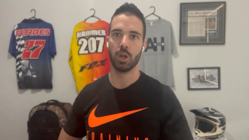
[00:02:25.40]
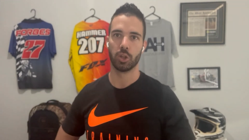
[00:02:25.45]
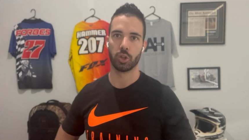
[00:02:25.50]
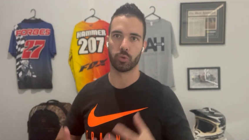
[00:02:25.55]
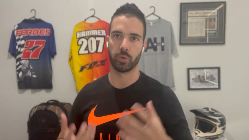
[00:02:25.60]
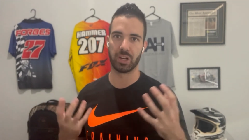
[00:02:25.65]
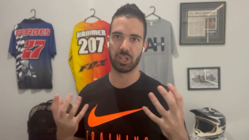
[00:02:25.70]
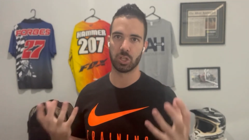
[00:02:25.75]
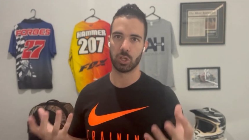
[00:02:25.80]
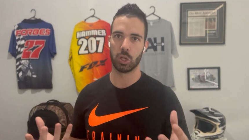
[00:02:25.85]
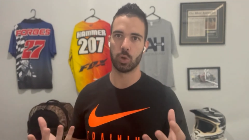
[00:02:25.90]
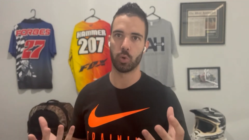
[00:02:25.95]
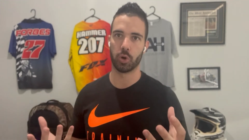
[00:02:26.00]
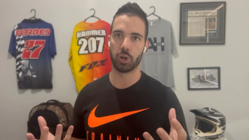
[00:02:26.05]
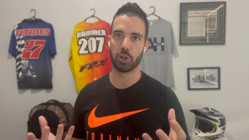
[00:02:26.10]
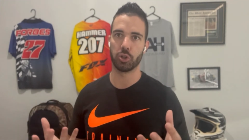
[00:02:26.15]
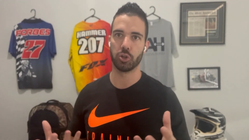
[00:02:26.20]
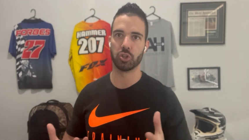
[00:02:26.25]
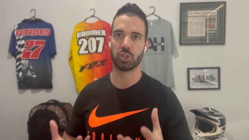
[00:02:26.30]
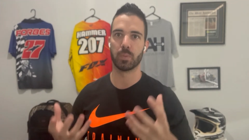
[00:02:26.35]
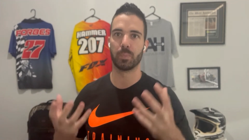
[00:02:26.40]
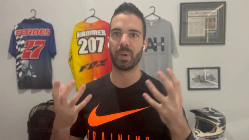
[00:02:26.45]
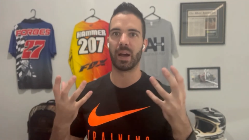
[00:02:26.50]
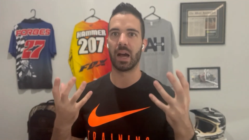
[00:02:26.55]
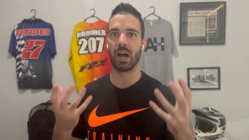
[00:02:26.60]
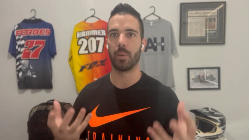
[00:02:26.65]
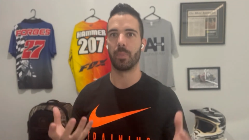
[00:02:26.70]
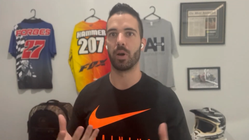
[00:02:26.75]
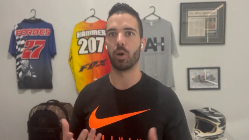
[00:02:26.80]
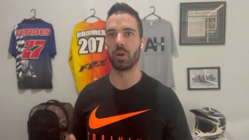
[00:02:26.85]
The reason you want to use a
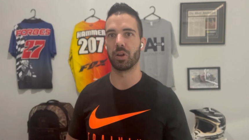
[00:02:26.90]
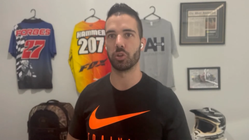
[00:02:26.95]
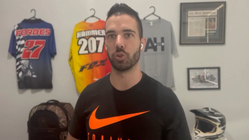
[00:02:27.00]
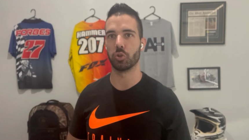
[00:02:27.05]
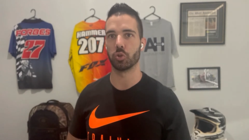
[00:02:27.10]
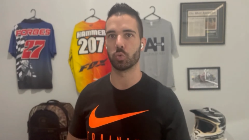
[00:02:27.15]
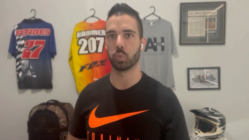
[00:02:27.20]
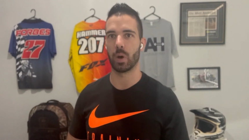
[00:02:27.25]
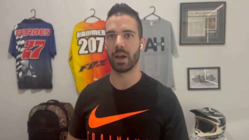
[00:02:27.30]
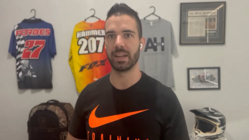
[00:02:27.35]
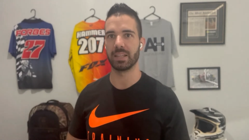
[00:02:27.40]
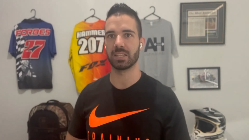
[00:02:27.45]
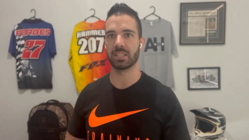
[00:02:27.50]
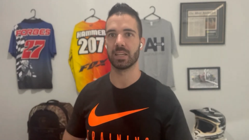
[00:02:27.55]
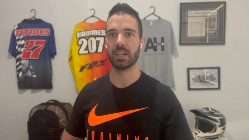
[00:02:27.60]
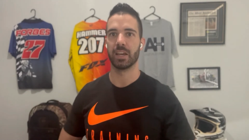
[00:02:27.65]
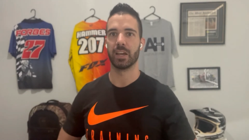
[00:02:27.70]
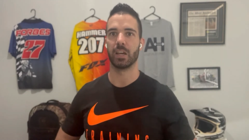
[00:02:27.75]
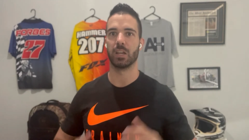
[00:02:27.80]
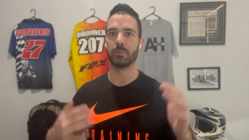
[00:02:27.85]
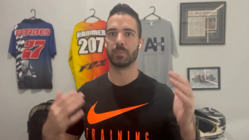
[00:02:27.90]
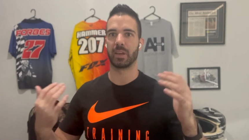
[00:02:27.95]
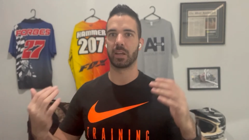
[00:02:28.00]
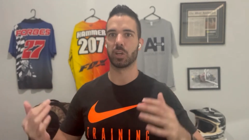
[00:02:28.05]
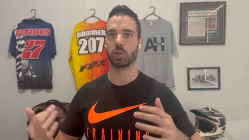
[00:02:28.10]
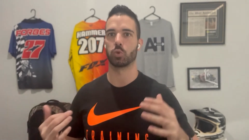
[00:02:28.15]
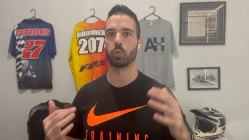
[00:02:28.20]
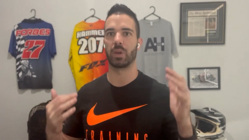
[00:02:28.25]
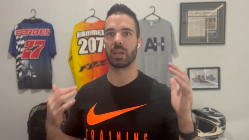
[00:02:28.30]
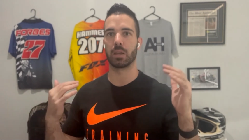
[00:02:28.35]
barbell and use weights is
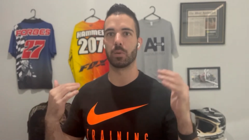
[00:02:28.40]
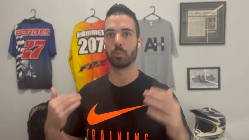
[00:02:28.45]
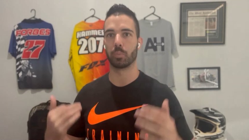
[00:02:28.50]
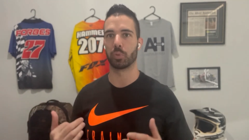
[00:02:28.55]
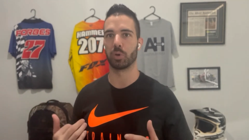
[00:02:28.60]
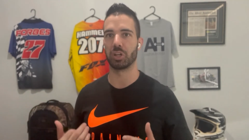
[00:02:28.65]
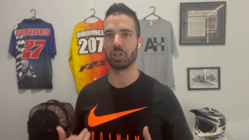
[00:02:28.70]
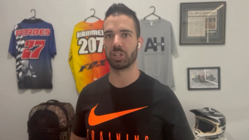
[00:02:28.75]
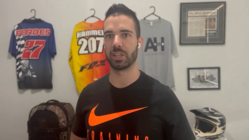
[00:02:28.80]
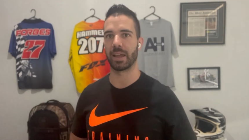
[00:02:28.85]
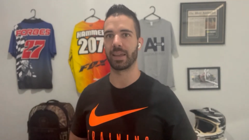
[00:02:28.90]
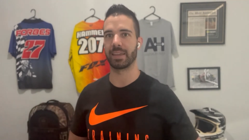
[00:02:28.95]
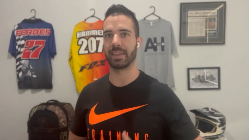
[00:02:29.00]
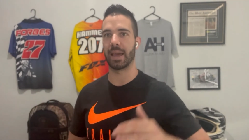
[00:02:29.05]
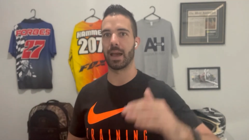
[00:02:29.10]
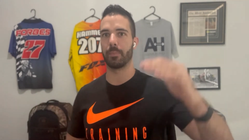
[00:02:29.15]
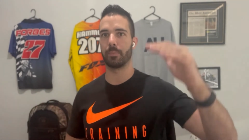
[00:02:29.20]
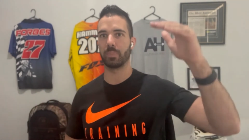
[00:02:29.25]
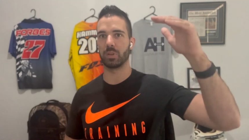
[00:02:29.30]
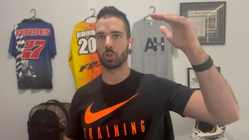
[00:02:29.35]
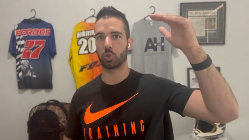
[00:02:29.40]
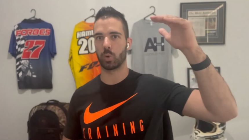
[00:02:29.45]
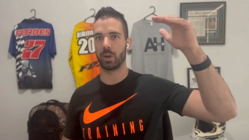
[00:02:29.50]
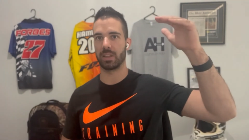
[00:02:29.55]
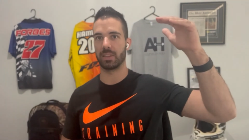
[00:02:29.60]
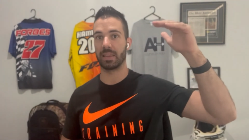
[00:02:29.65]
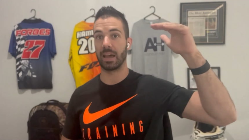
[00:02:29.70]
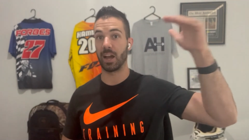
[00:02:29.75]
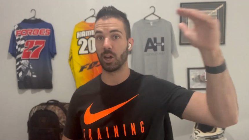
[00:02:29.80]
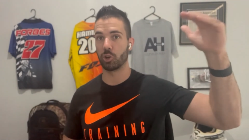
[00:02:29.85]
because we can bridge that gap
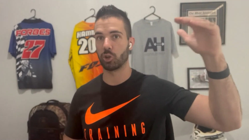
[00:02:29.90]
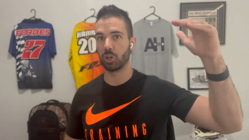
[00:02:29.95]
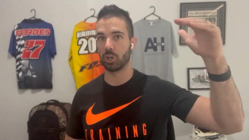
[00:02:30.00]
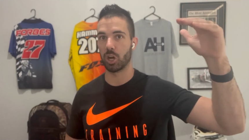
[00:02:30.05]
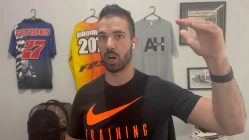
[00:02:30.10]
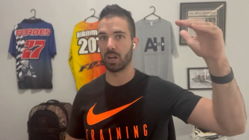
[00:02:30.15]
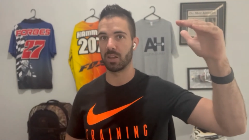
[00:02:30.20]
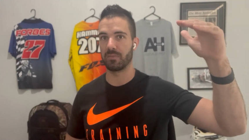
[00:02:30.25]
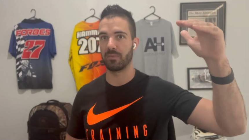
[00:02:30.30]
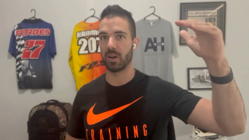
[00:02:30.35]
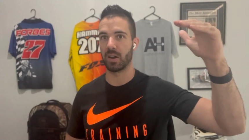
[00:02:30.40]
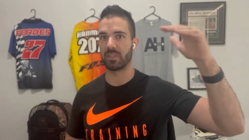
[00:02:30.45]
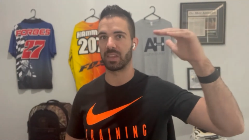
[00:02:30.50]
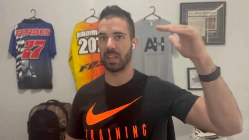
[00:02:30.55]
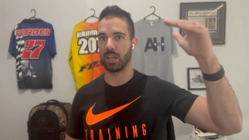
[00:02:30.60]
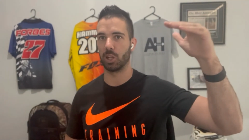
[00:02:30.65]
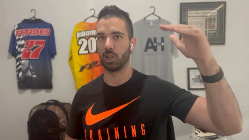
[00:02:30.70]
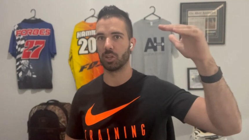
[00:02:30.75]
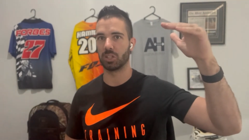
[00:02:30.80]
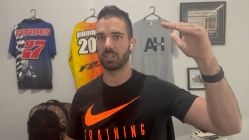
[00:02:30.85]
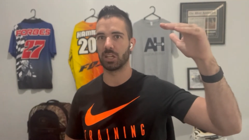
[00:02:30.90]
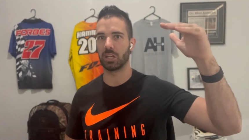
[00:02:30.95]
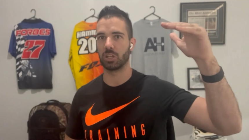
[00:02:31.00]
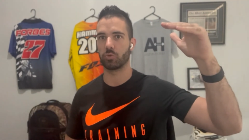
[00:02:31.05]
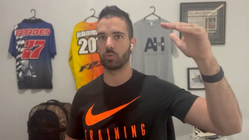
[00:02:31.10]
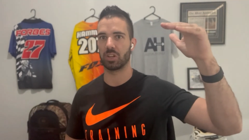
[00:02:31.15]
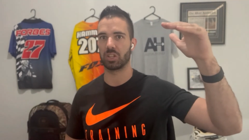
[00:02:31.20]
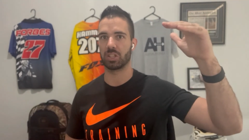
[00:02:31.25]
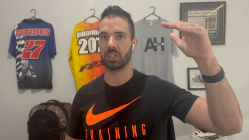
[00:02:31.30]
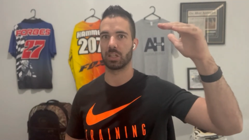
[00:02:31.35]
between the 195 kilos that he's
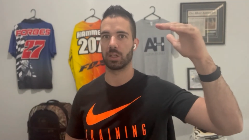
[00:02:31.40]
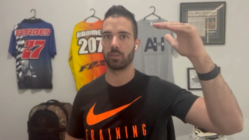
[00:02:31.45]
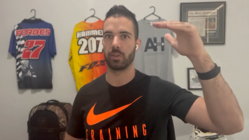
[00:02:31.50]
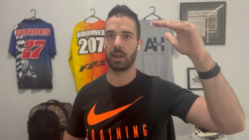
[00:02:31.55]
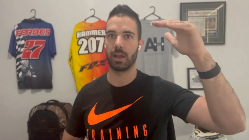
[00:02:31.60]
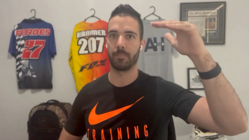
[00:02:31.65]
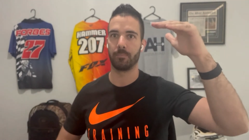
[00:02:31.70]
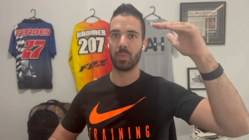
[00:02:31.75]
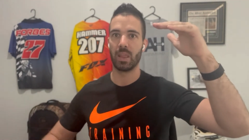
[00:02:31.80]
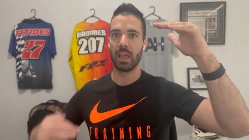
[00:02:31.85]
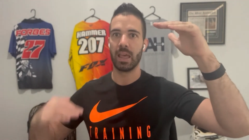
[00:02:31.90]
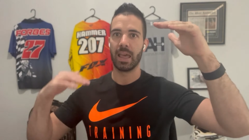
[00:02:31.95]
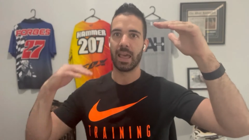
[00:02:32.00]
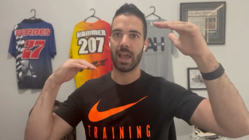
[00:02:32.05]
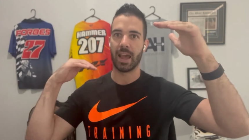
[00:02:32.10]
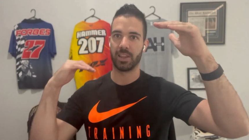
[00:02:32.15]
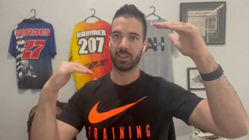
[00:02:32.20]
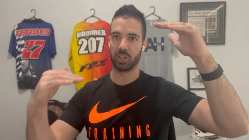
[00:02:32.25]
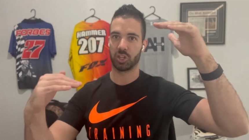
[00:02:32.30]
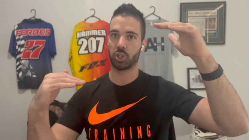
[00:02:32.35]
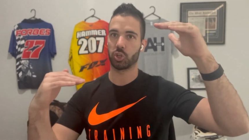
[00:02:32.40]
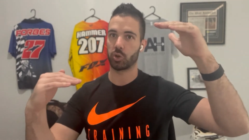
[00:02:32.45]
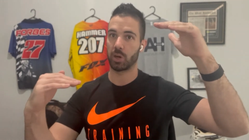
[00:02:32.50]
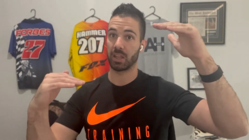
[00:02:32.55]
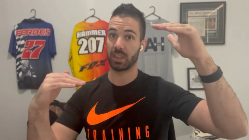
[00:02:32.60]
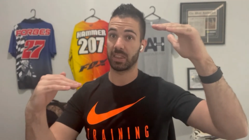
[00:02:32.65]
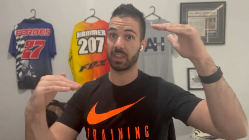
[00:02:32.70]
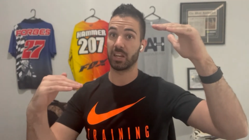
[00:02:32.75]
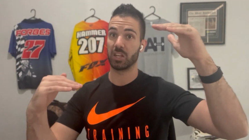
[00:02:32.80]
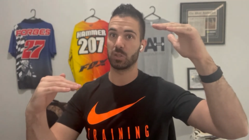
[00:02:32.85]
wrestling around and the
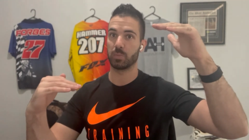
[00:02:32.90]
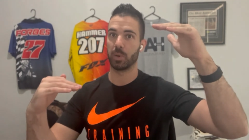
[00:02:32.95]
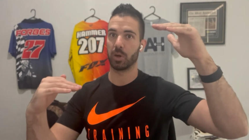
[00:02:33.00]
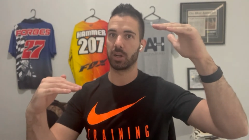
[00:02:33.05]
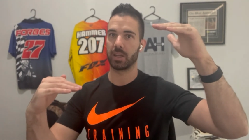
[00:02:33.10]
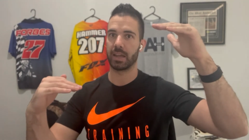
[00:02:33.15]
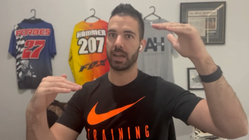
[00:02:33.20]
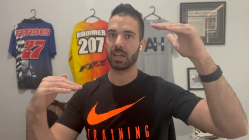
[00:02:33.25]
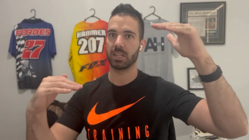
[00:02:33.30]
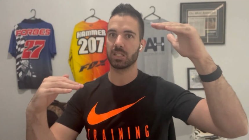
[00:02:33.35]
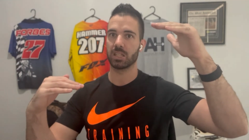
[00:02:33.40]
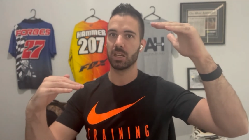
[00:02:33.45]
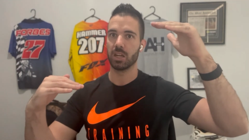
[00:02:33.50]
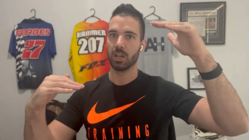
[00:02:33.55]
strength that his body has.